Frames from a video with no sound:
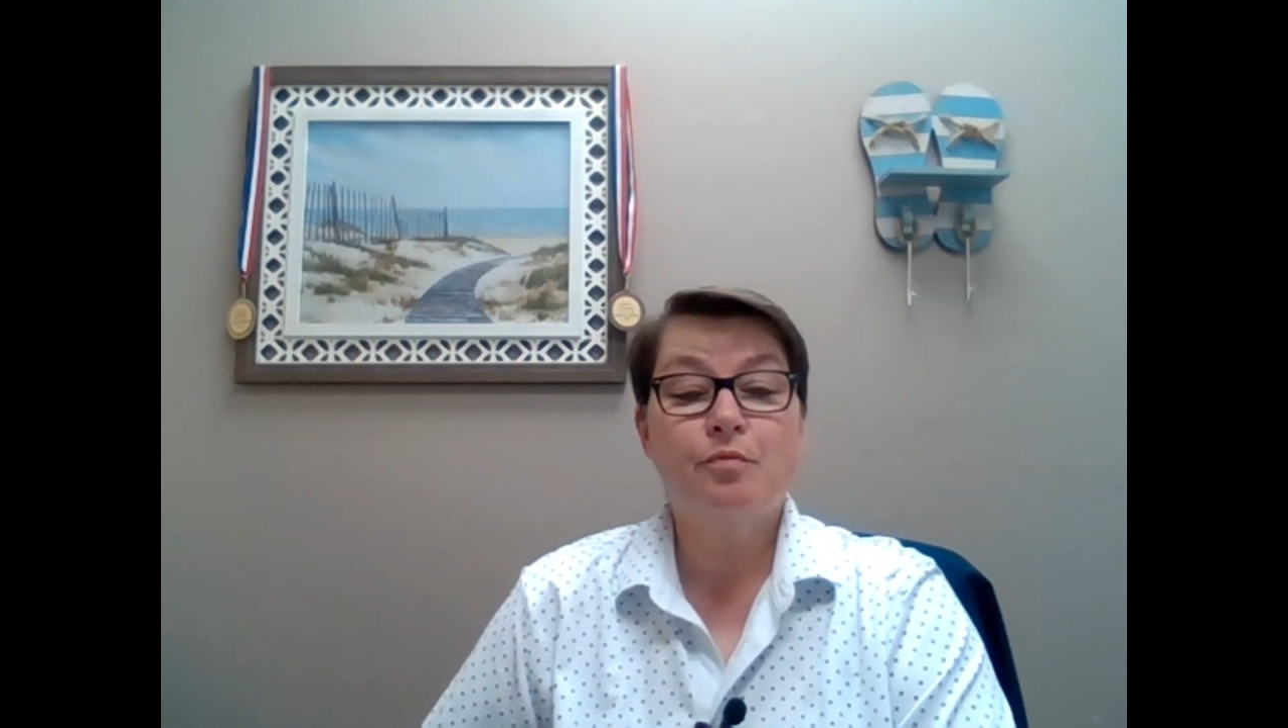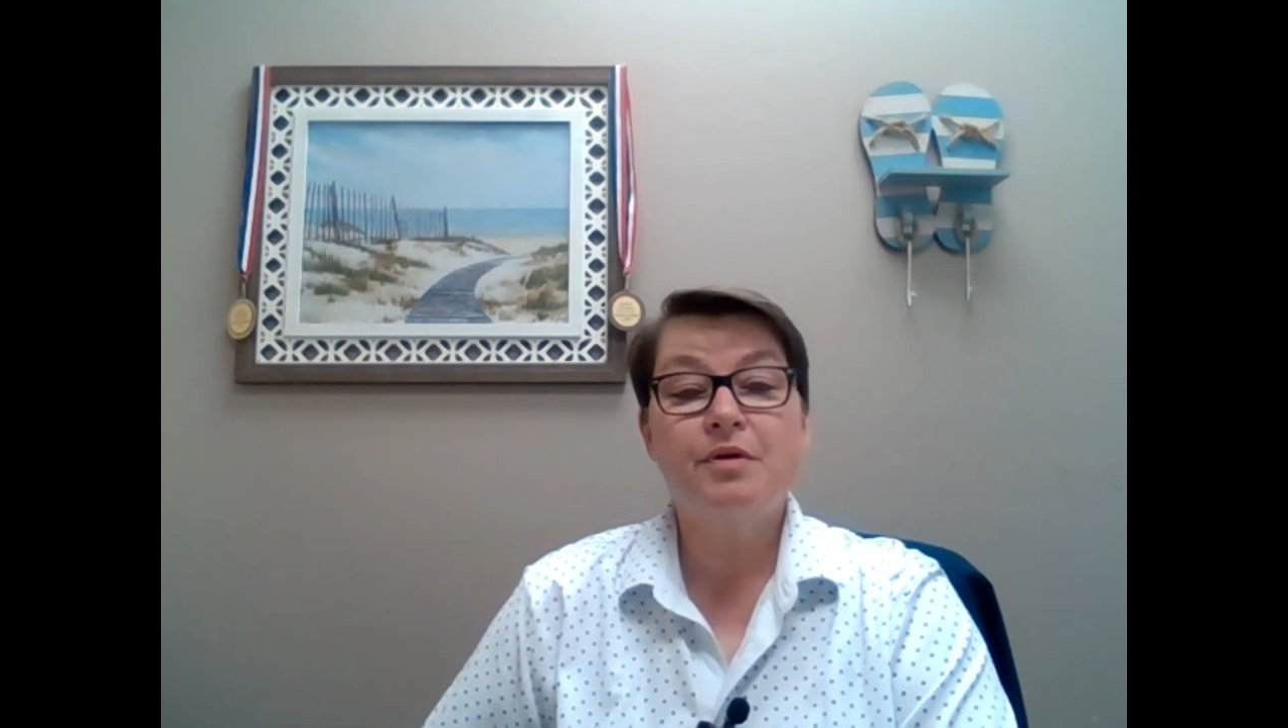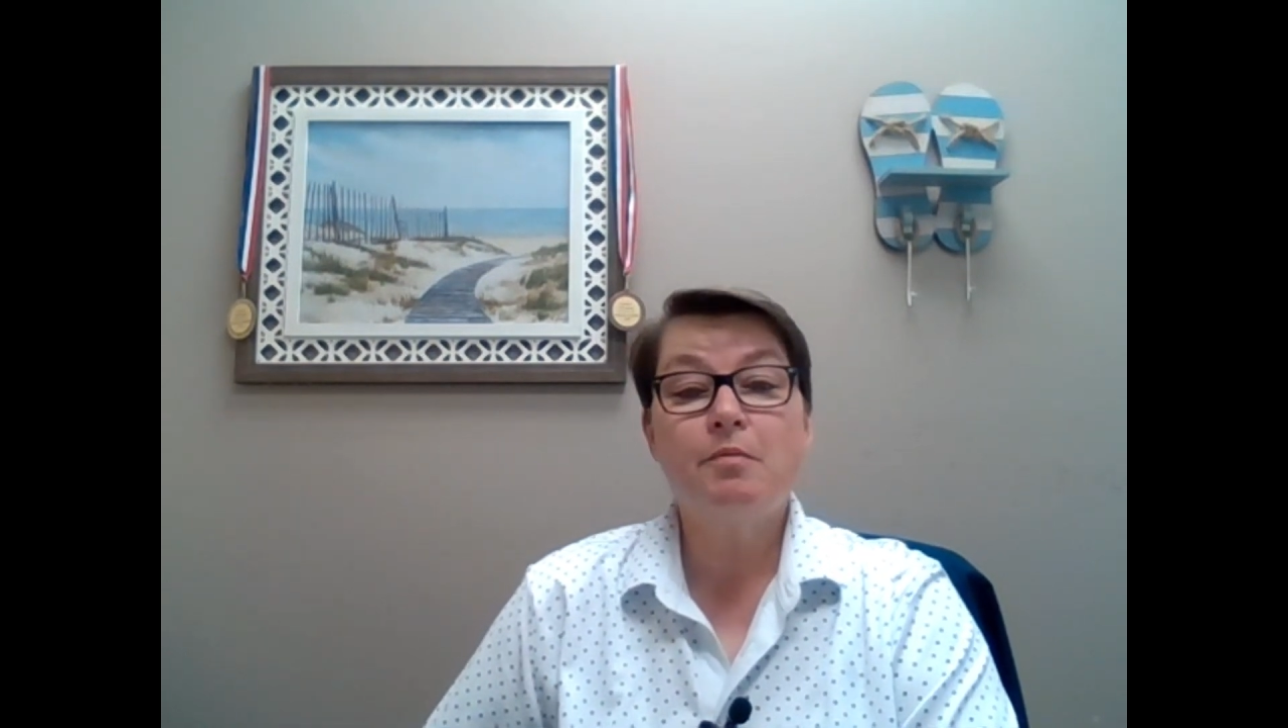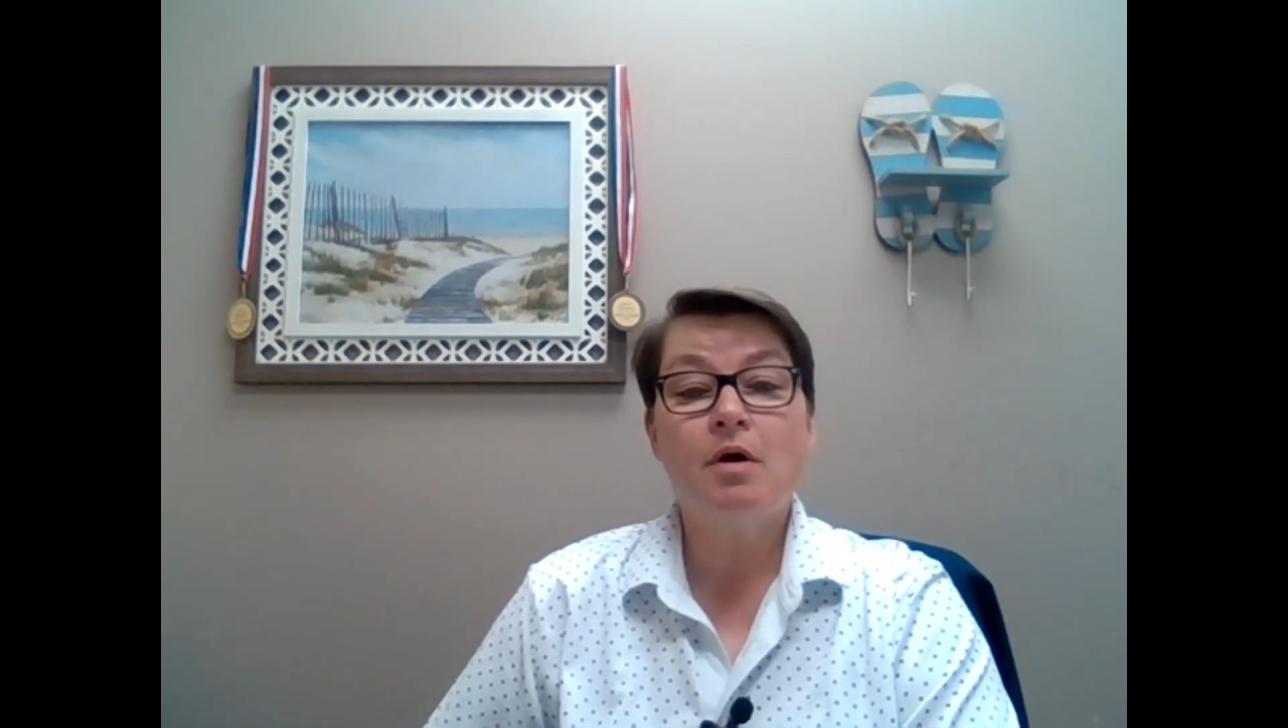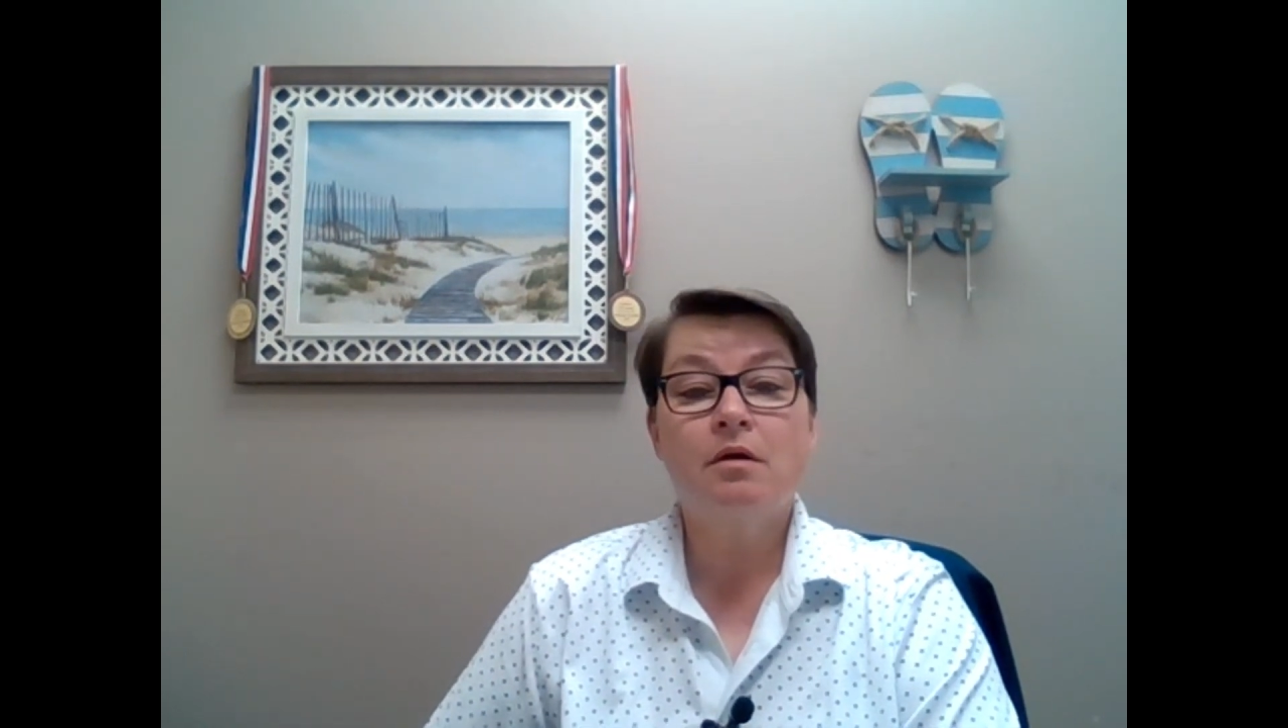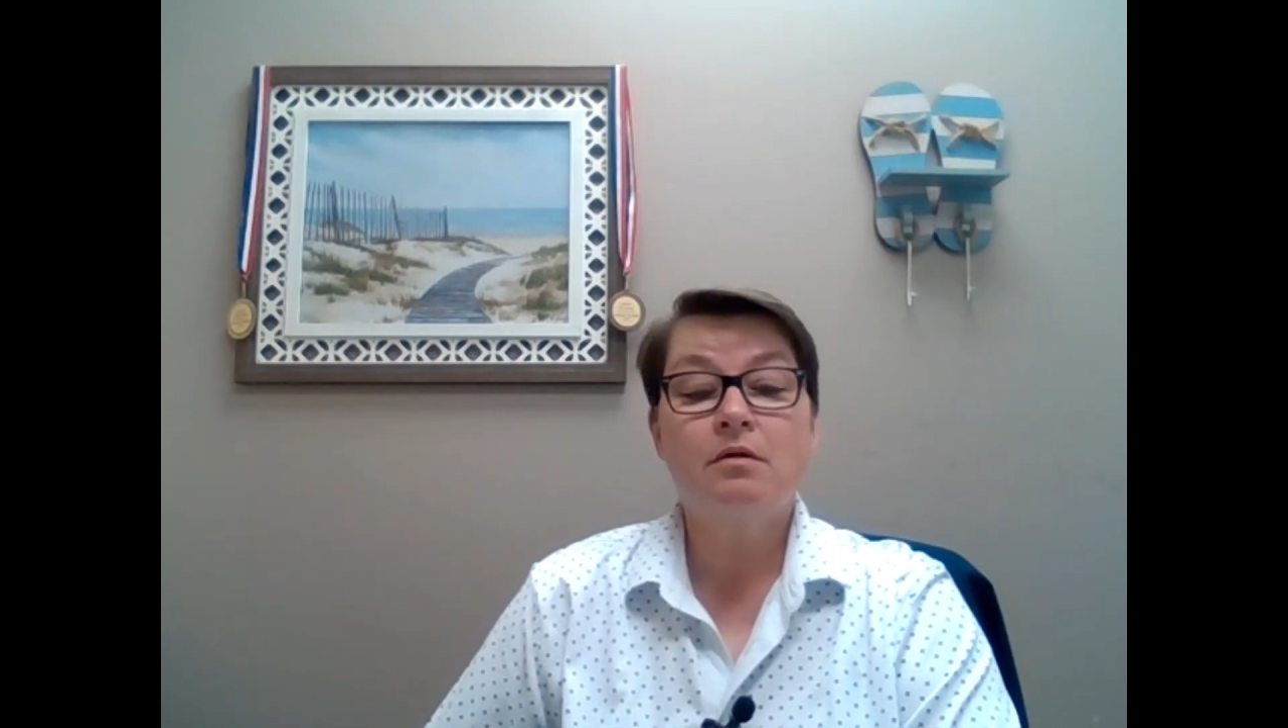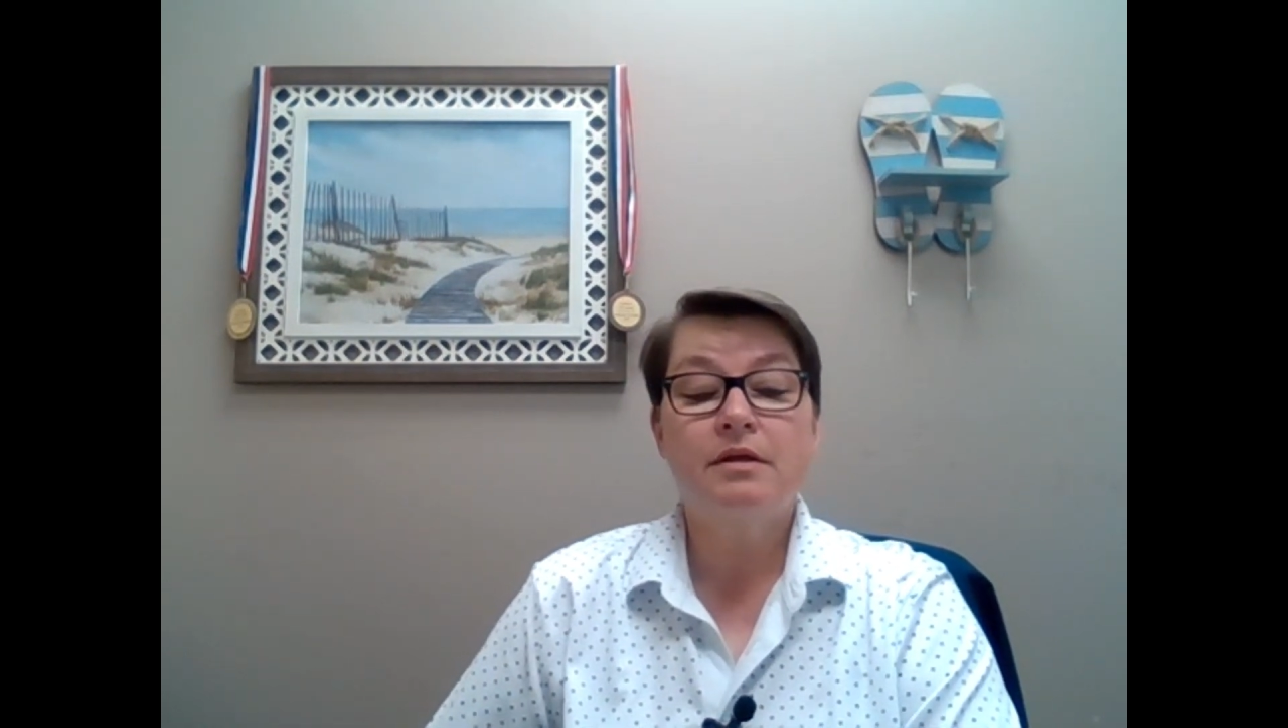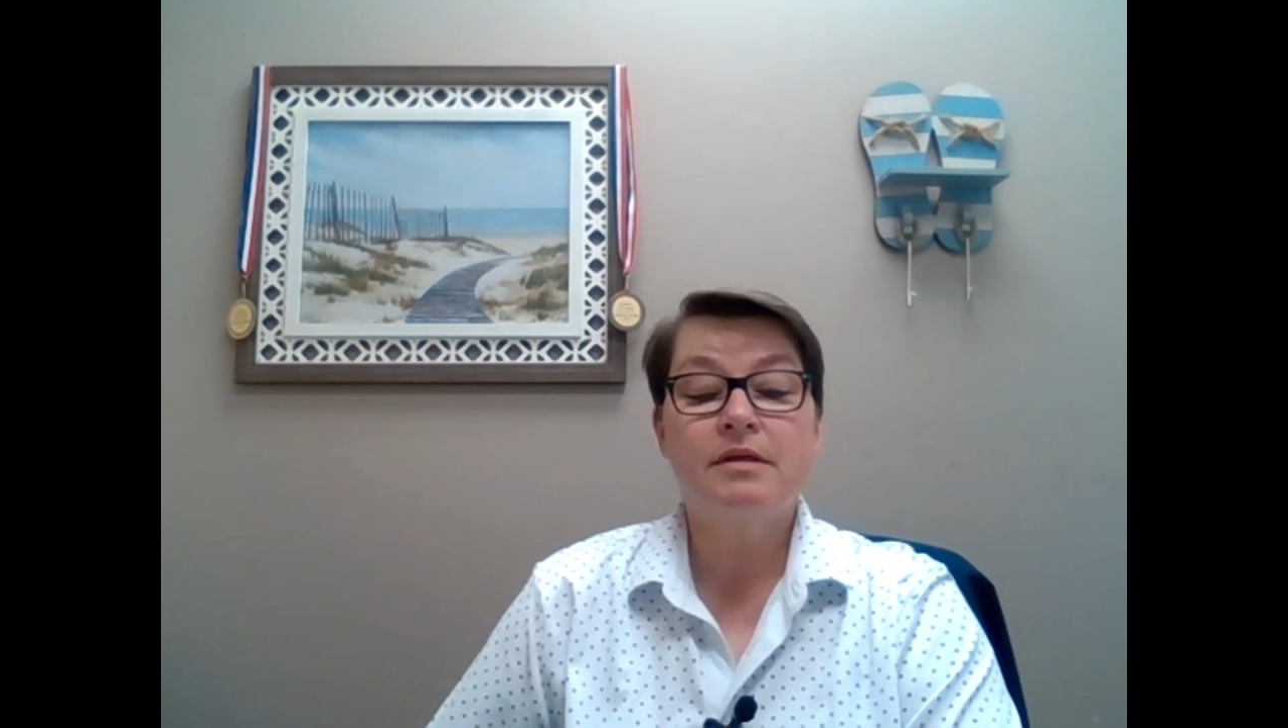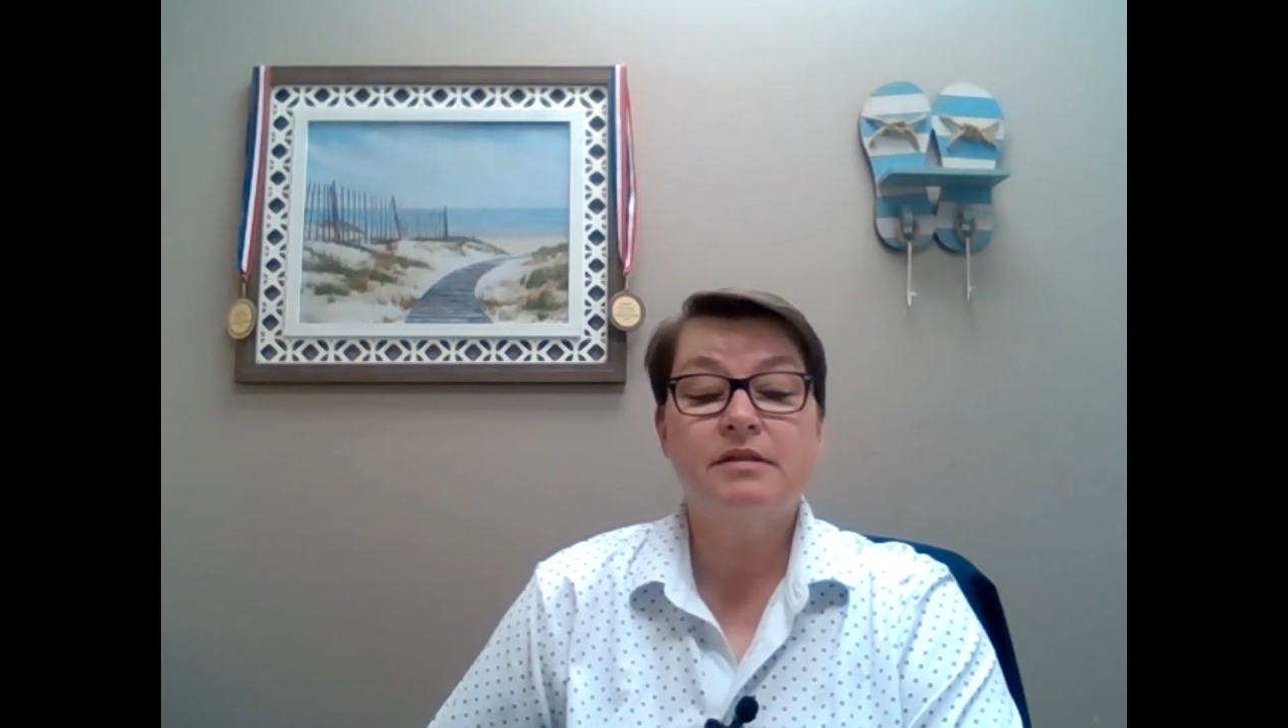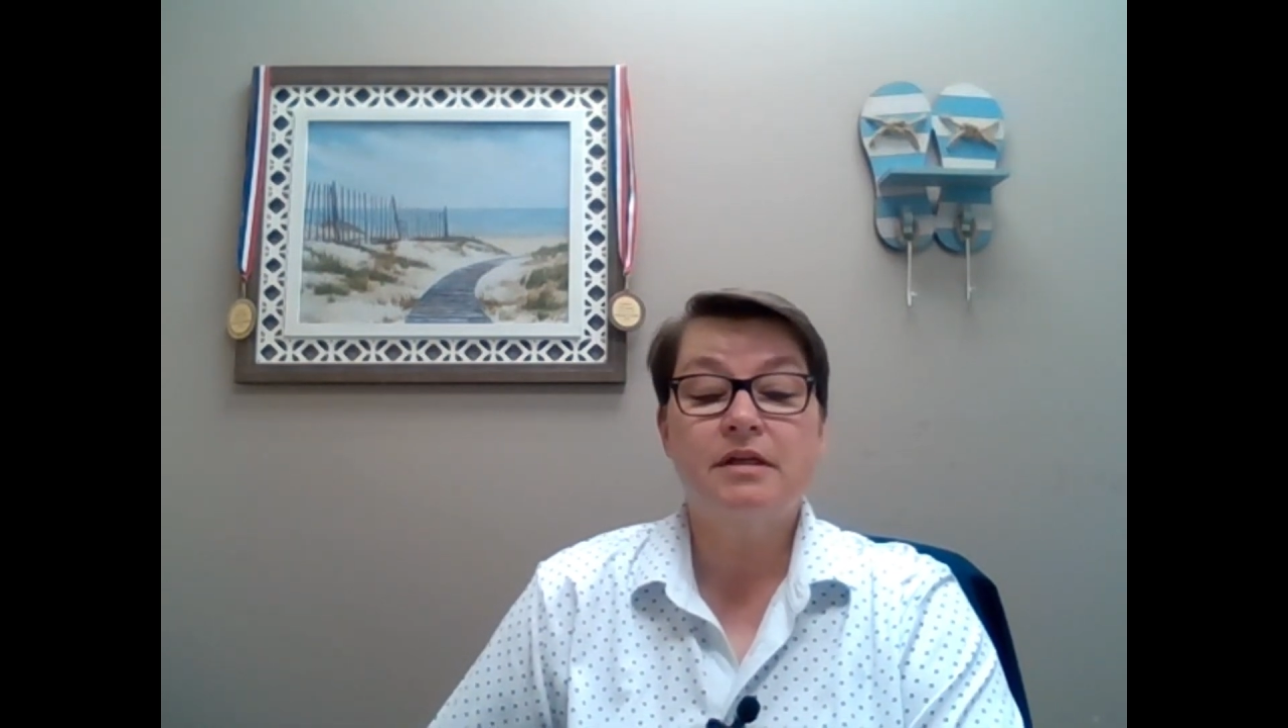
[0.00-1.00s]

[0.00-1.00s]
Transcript: remodel is